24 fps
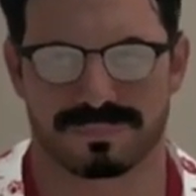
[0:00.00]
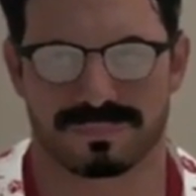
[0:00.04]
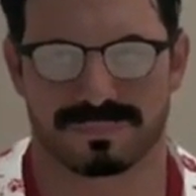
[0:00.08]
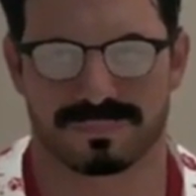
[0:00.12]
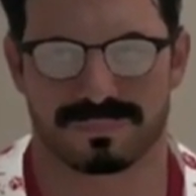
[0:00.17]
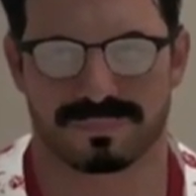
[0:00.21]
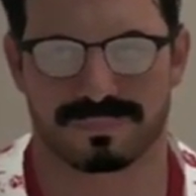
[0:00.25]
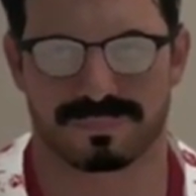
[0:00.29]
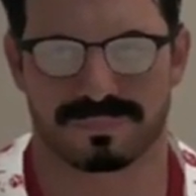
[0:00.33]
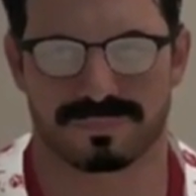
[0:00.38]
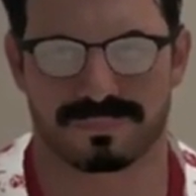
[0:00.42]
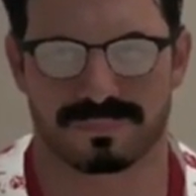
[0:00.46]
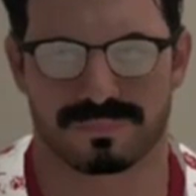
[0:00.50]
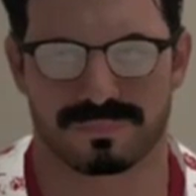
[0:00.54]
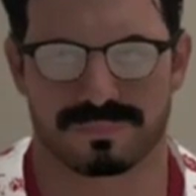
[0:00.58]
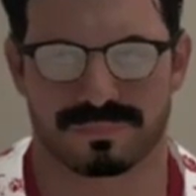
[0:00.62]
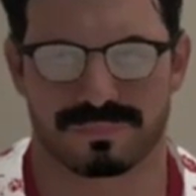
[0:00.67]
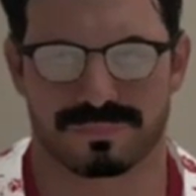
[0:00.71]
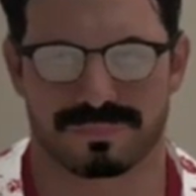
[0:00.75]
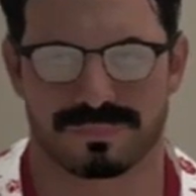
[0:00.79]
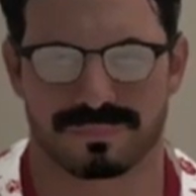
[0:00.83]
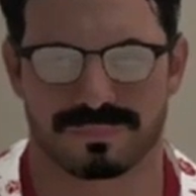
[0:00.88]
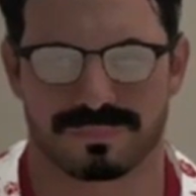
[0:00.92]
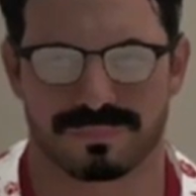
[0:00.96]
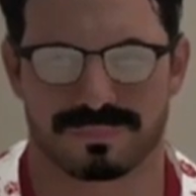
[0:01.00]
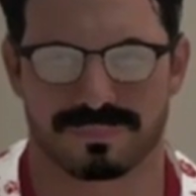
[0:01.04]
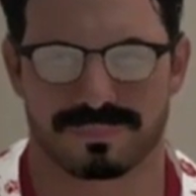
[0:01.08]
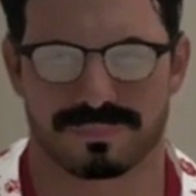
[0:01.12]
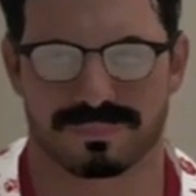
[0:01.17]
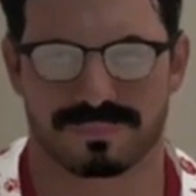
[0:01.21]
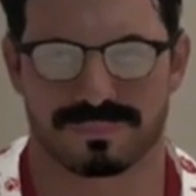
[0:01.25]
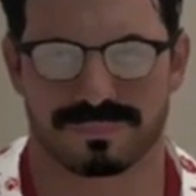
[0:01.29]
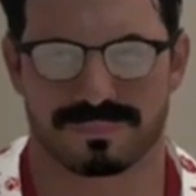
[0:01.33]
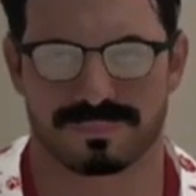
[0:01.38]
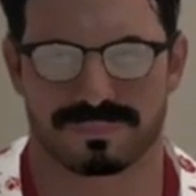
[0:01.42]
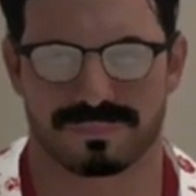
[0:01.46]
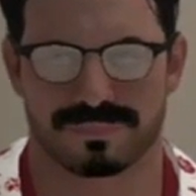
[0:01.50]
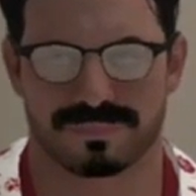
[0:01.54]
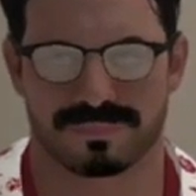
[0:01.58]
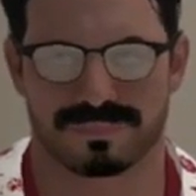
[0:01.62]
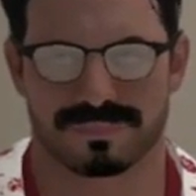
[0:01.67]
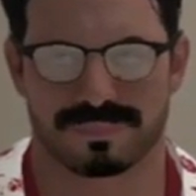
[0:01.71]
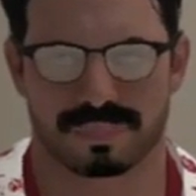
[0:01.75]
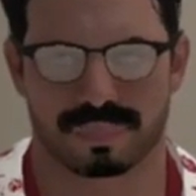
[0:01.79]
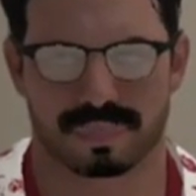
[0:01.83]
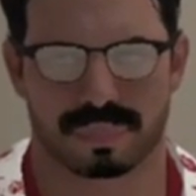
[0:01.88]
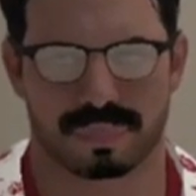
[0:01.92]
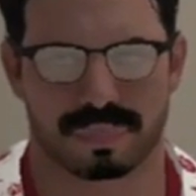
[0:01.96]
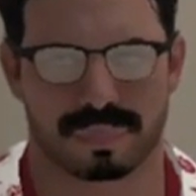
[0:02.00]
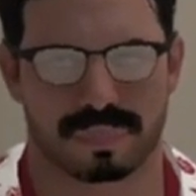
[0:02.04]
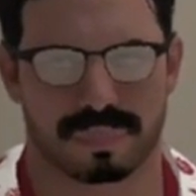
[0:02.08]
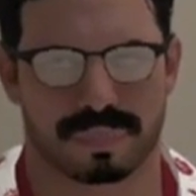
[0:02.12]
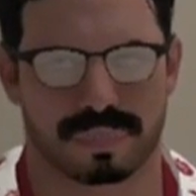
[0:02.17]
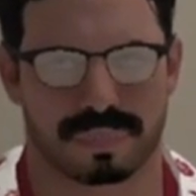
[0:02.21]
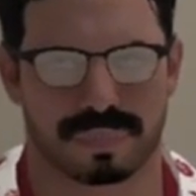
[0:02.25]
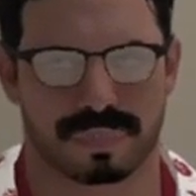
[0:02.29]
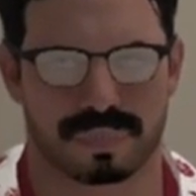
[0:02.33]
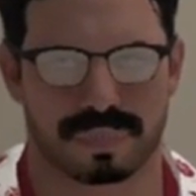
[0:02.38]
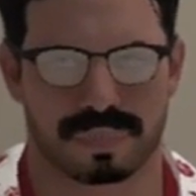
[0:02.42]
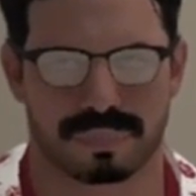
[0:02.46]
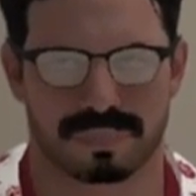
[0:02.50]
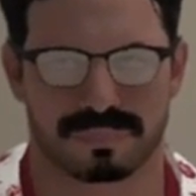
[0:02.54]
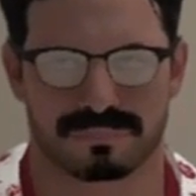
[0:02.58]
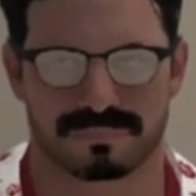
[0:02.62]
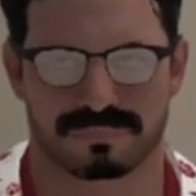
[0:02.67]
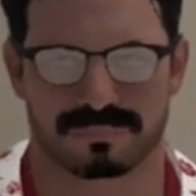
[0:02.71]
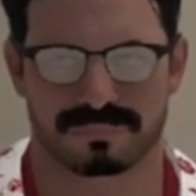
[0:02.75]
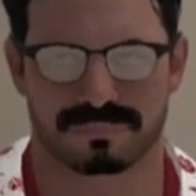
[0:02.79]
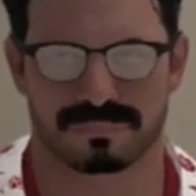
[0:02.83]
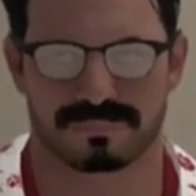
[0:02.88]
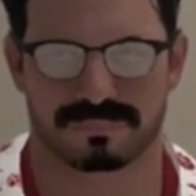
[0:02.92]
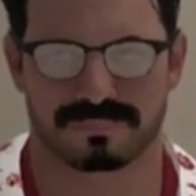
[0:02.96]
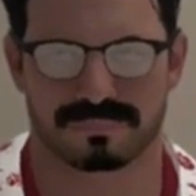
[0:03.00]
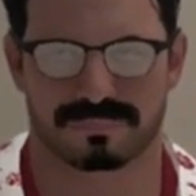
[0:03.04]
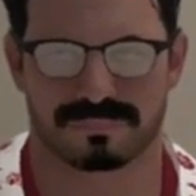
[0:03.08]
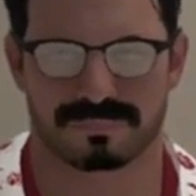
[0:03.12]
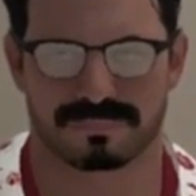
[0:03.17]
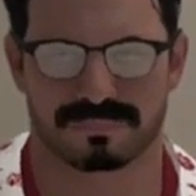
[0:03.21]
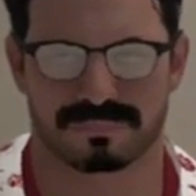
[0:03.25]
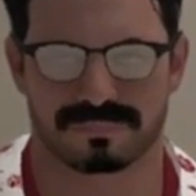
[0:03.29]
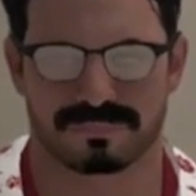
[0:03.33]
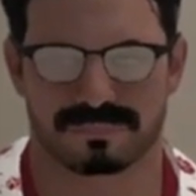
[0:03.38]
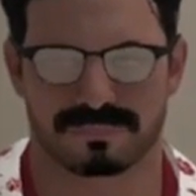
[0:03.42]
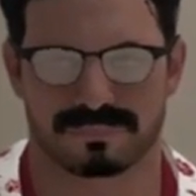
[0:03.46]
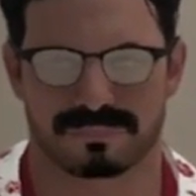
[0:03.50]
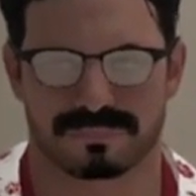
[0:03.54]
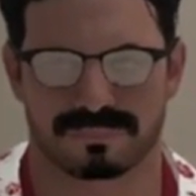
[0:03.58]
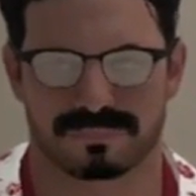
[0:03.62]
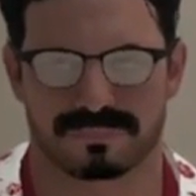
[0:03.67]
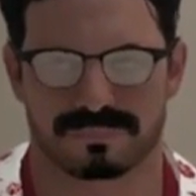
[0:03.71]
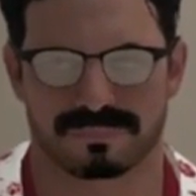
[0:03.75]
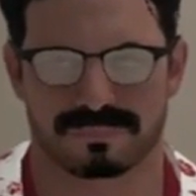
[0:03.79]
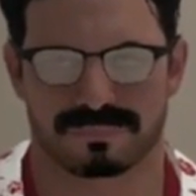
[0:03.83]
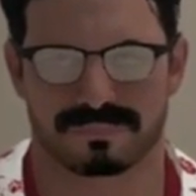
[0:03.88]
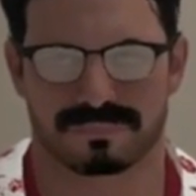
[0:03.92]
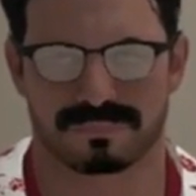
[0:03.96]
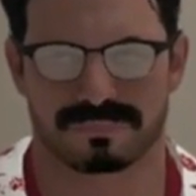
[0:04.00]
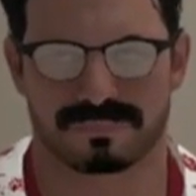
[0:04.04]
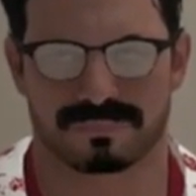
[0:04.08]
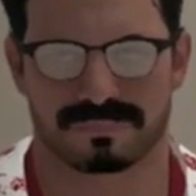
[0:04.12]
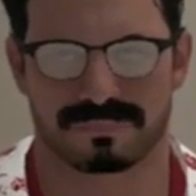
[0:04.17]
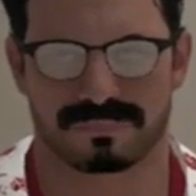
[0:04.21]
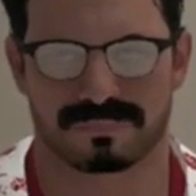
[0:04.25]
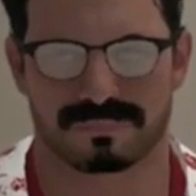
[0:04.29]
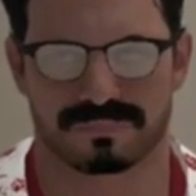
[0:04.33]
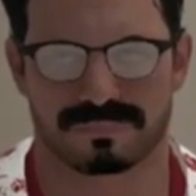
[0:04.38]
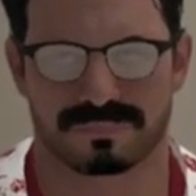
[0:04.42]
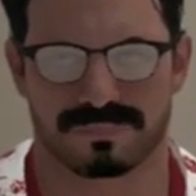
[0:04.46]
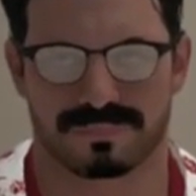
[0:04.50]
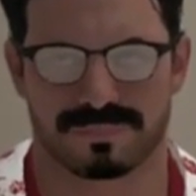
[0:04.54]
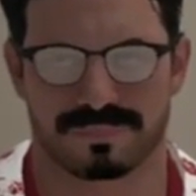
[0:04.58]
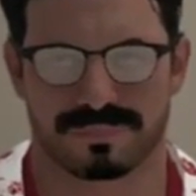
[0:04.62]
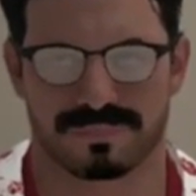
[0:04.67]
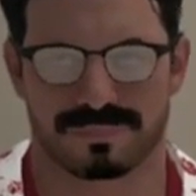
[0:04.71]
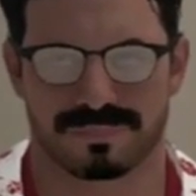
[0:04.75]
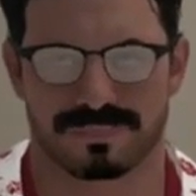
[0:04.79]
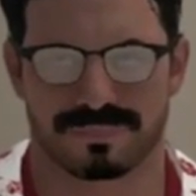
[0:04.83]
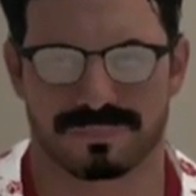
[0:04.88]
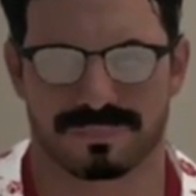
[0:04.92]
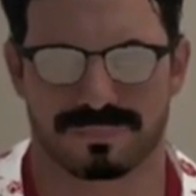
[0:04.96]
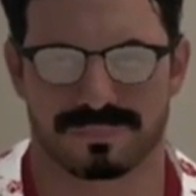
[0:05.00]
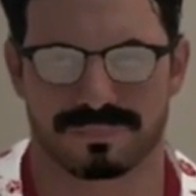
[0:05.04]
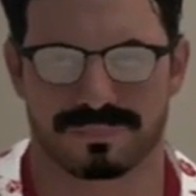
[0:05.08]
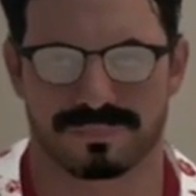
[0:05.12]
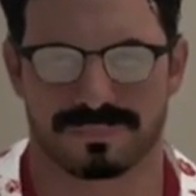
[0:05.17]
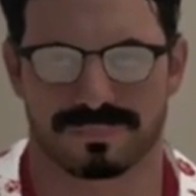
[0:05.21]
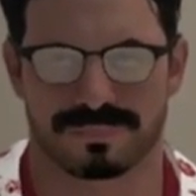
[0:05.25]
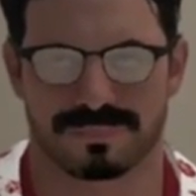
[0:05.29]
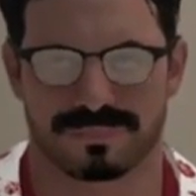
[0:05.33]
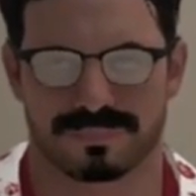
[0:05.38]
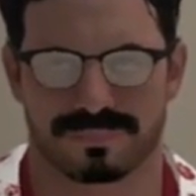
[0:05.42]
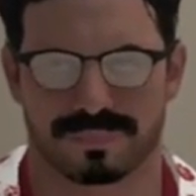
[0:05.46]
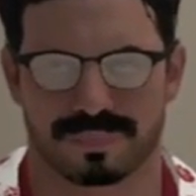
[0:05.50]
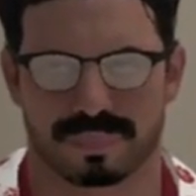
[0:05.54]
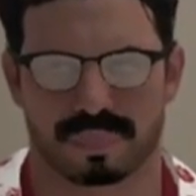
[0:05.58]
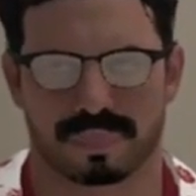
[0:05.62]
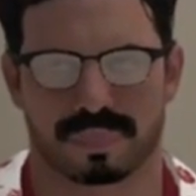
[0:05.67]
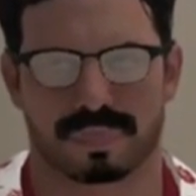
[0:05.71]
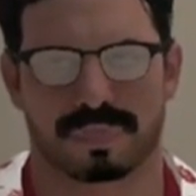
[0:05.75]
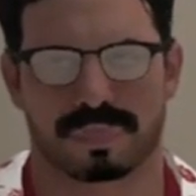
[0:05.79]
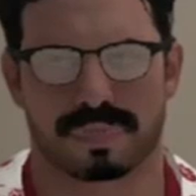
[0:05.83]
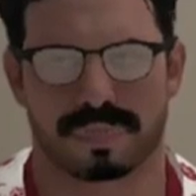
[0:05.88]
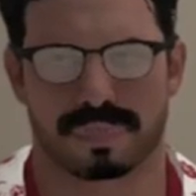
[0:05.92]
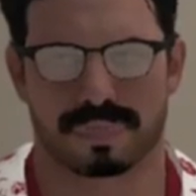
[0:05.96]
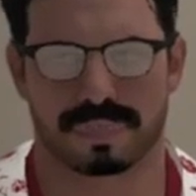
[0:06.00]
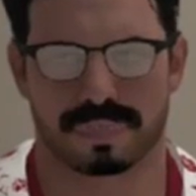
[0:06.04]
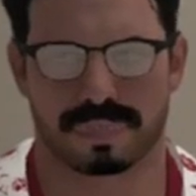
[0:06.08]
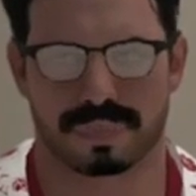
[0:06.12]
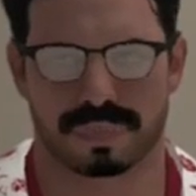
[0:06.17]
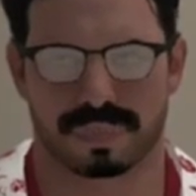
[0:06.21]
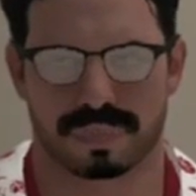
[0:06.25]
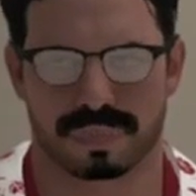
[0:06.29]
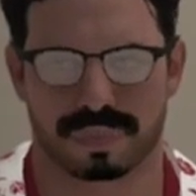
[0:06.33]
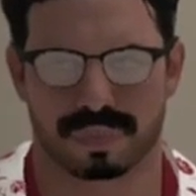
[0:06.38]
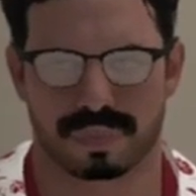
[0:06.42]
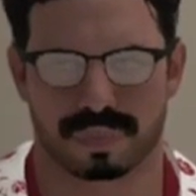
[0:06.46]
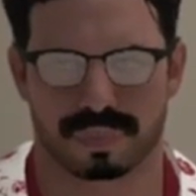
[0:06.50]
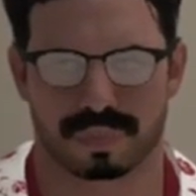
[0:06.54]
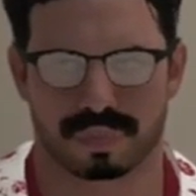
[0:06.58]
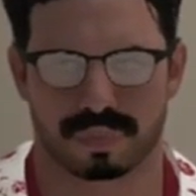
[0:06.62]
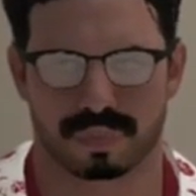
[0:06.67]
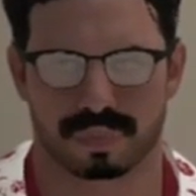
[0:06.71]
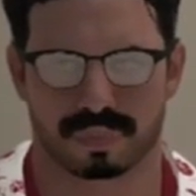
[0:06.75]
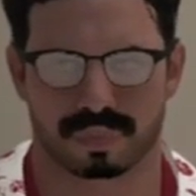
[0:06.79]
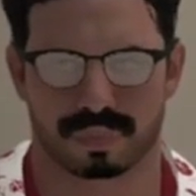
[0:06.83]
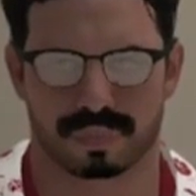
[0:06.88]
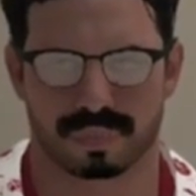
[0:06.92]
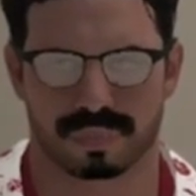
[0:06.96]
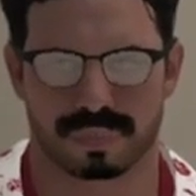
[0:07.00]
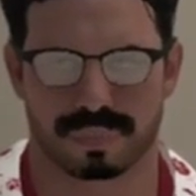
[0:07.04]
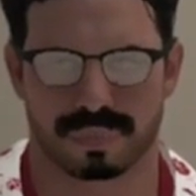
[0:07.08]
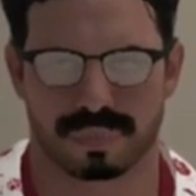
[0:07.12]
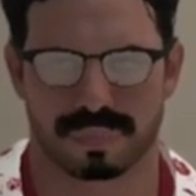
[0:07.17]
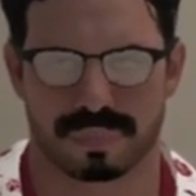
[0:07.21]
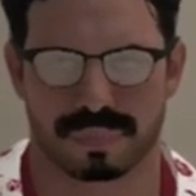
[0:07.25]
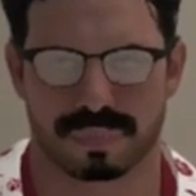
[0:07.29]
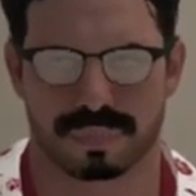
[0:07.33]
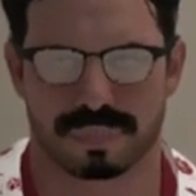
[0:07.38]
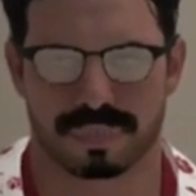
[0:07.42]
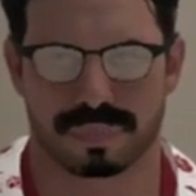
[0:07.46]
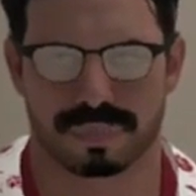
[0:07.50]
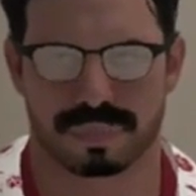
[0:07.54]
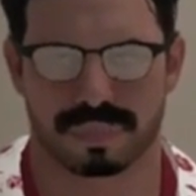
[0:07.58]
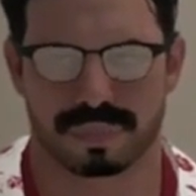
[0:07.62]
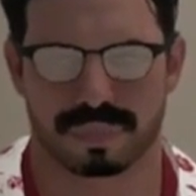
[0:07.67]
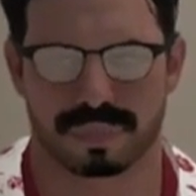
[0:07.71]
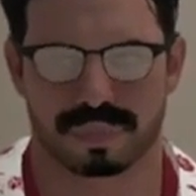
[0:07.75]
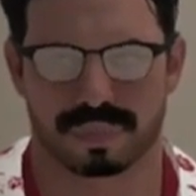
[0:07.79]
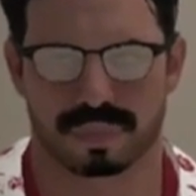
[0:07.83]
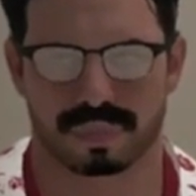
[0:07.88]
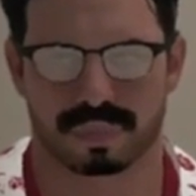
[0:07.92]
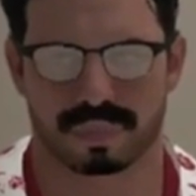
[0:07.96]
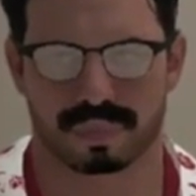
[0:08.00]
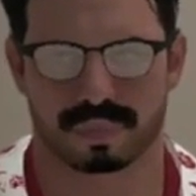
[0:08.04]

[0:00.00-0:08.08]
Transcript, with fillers: circumstances I will not get into, but also with one of the participants recently coming off of a match and an injury with Mandy.